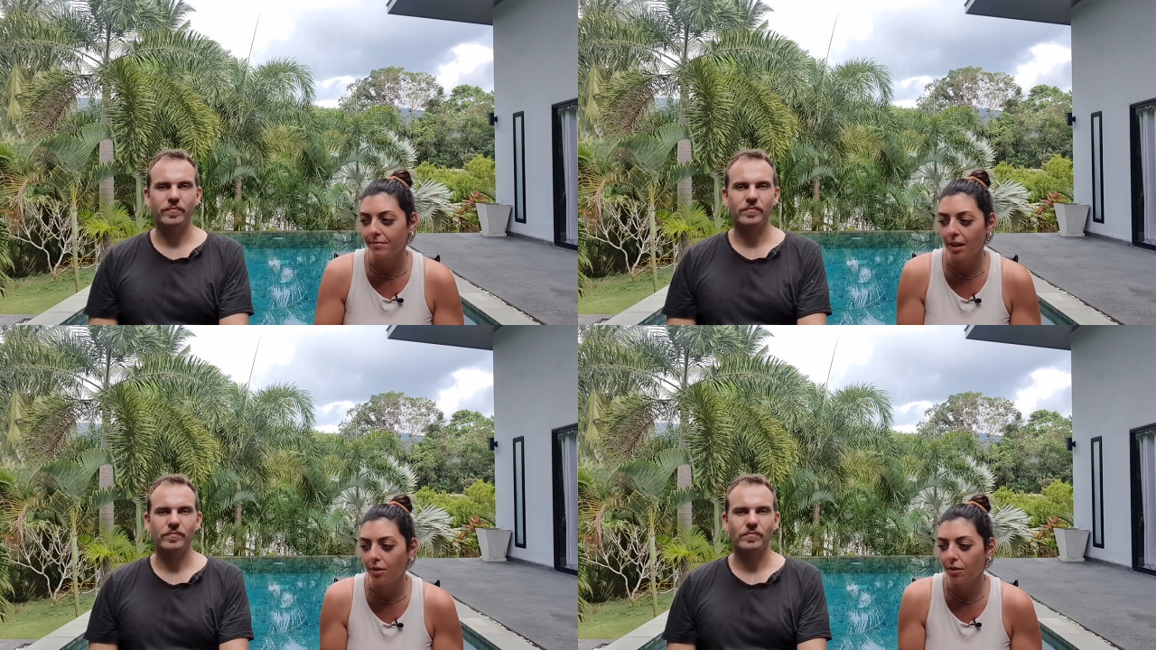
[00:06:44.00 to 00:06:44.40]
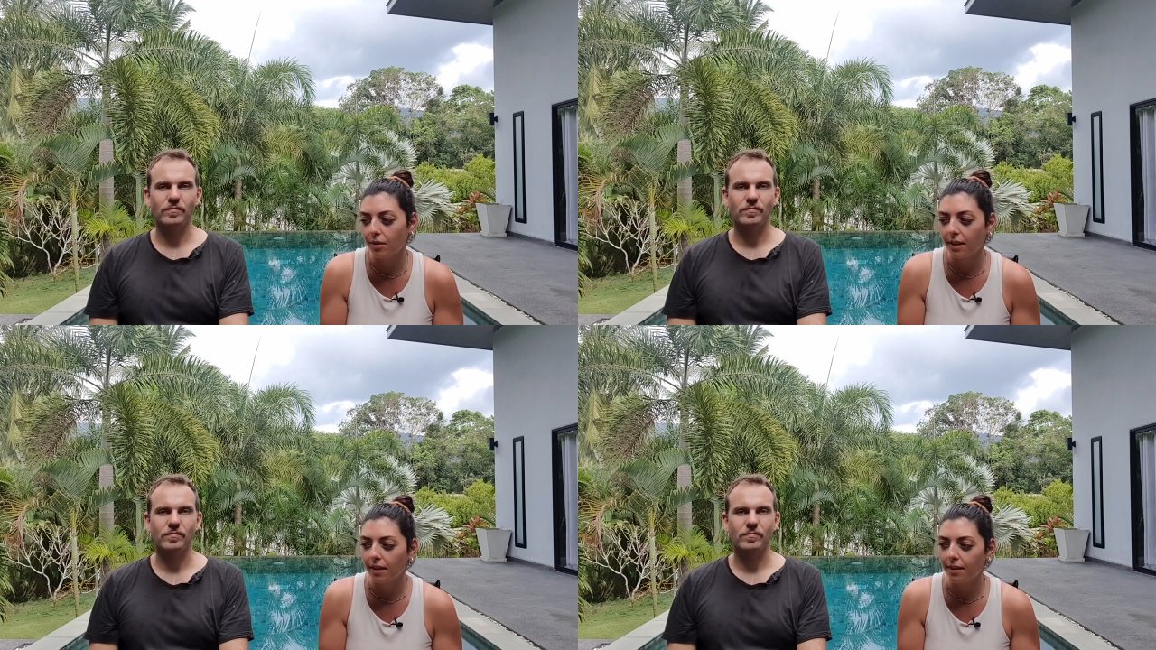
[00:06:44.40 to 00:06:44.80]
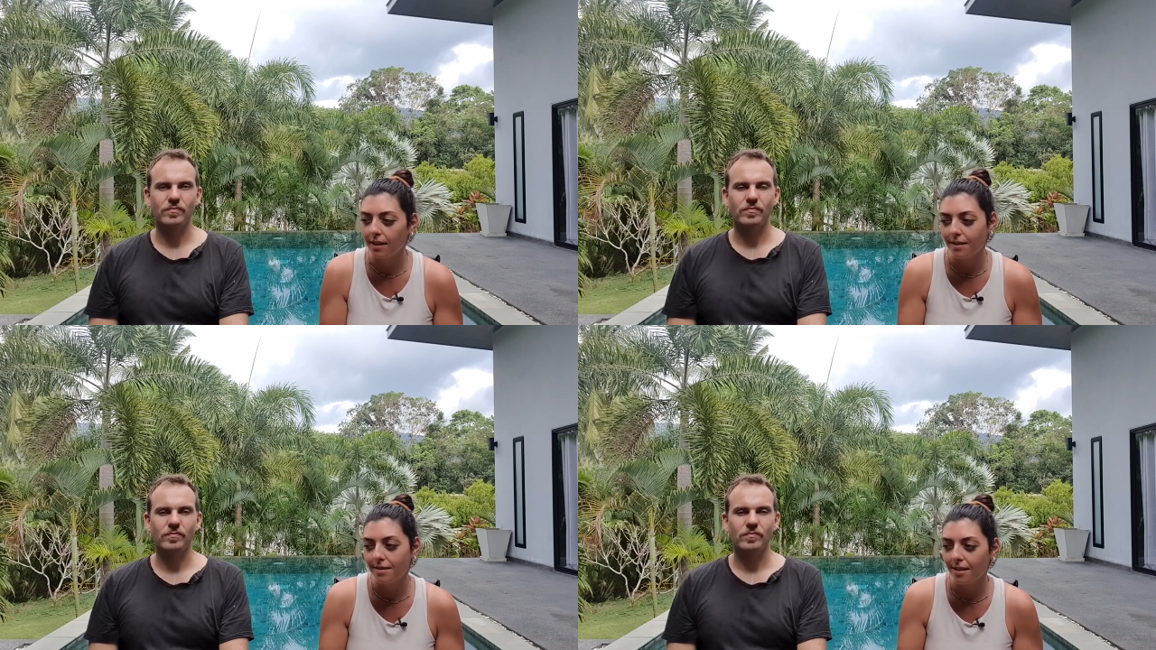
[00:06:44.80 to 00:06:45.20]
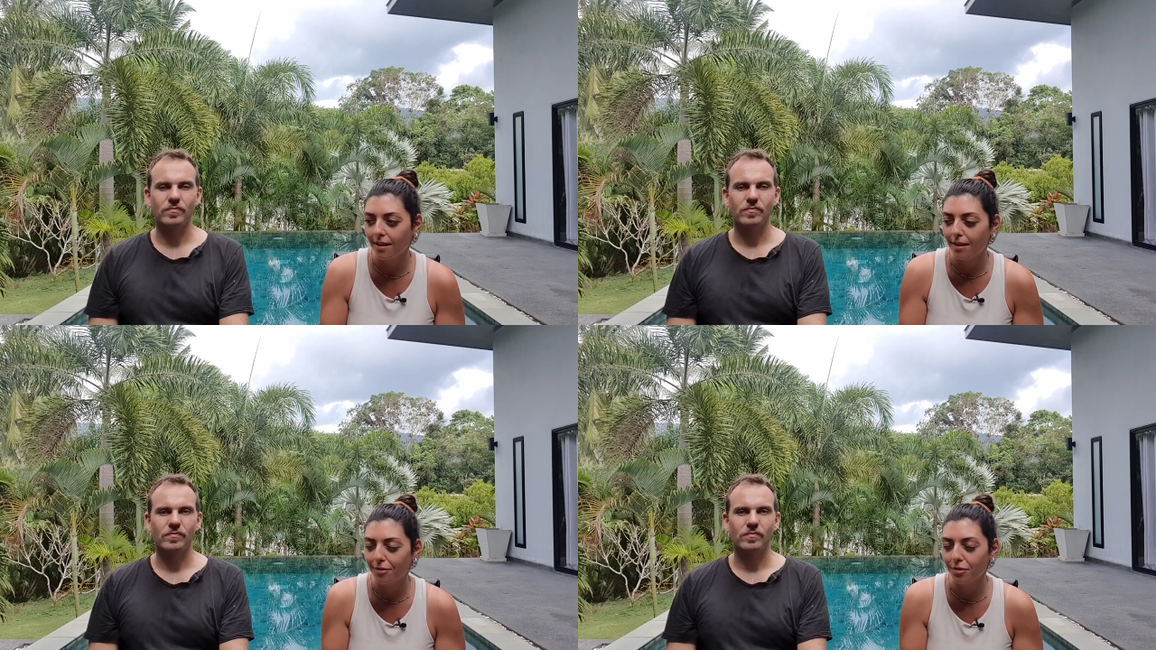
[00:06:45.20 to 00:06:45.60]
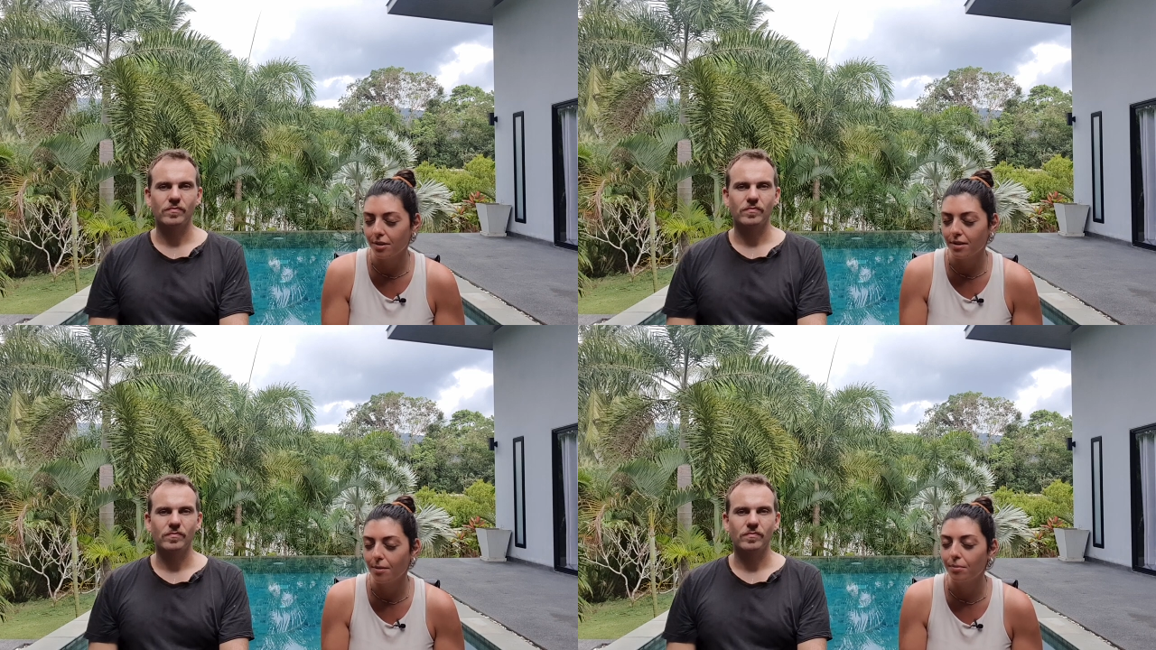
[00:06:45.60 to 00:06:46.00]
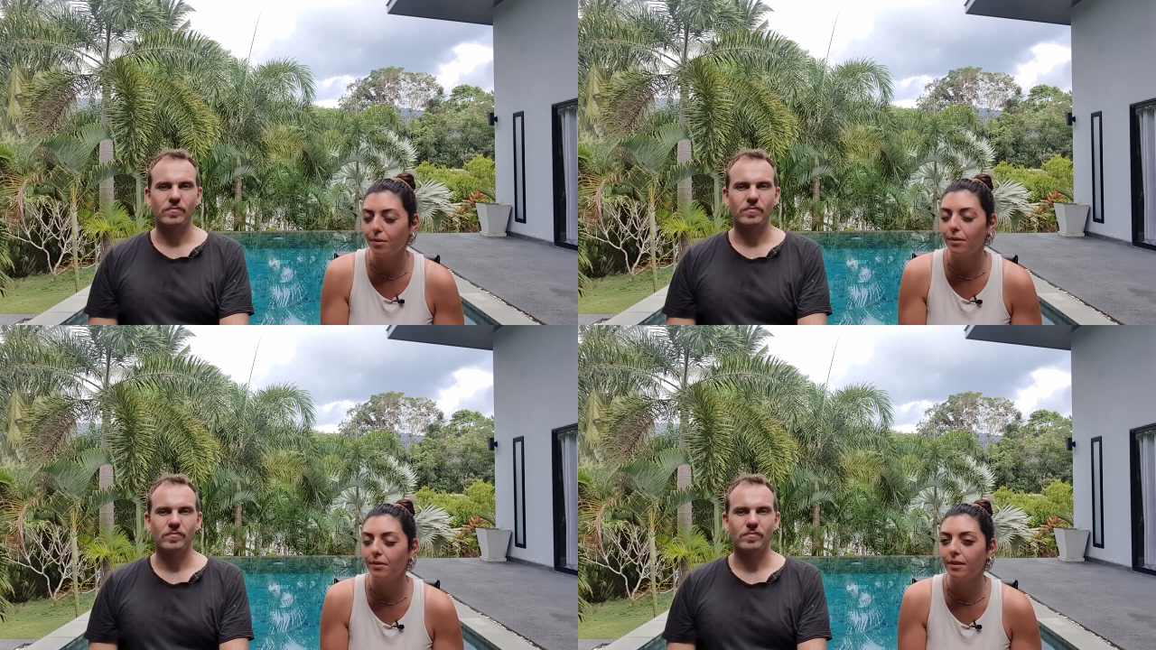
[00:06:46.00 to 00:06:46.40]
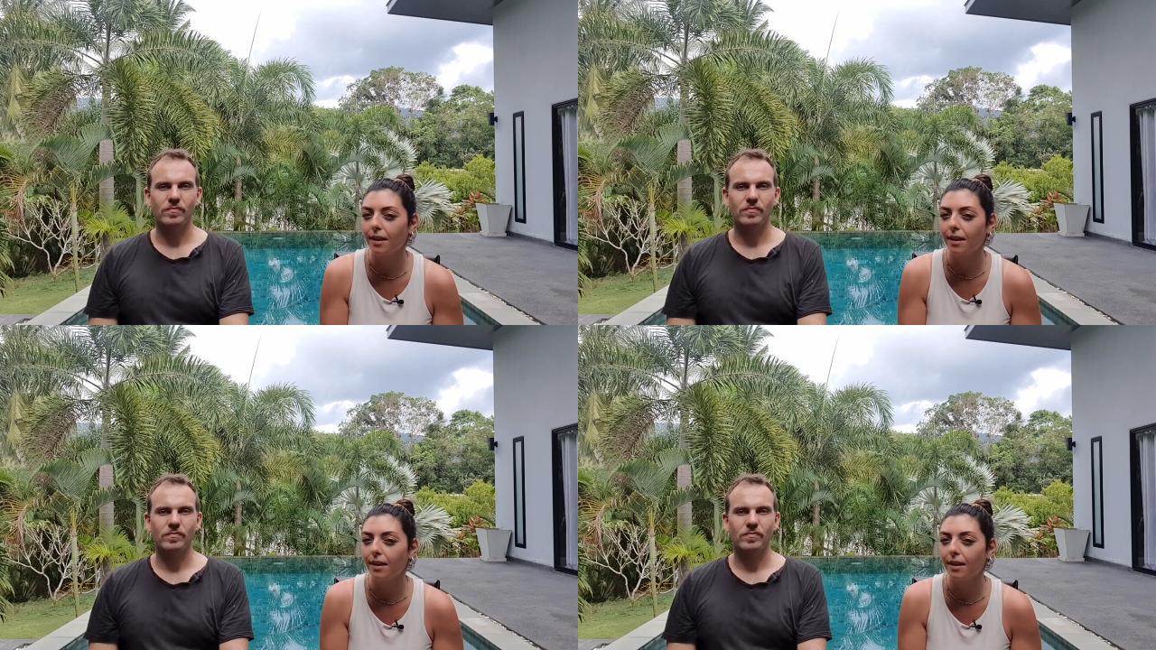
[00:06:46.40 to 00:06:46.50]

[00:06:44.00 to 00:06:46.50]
Speaker 1: I don't know, like India, for example,